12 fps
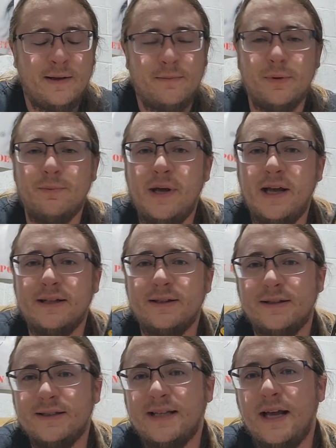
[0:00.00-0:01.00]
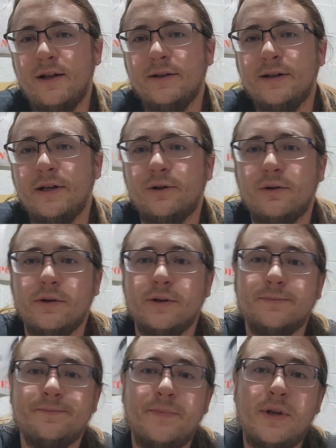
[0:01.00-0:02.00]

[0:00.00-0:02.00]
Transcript: But man, Skeleton Crew.